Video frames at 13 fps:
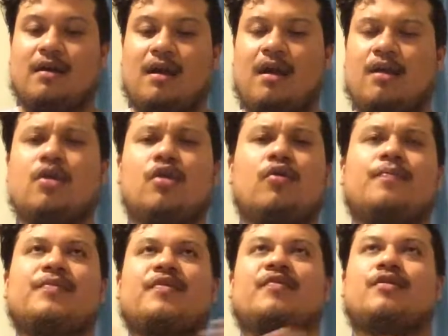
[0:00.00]
And
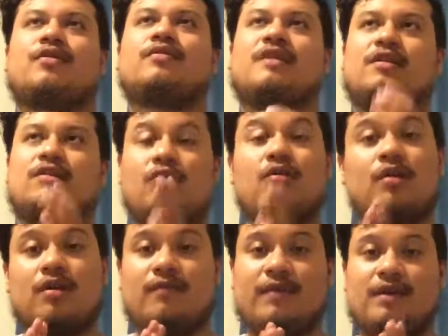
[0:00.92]
for those that do go to
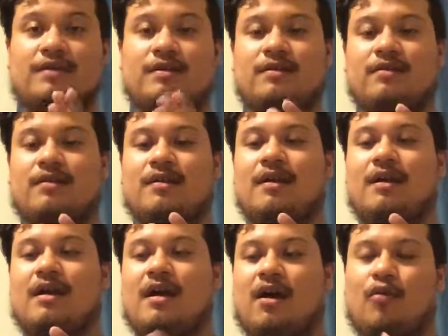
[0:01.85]
conventions,
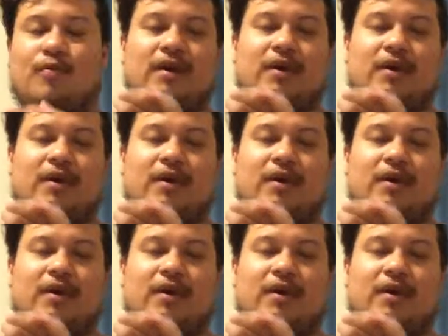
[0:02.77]
I hope you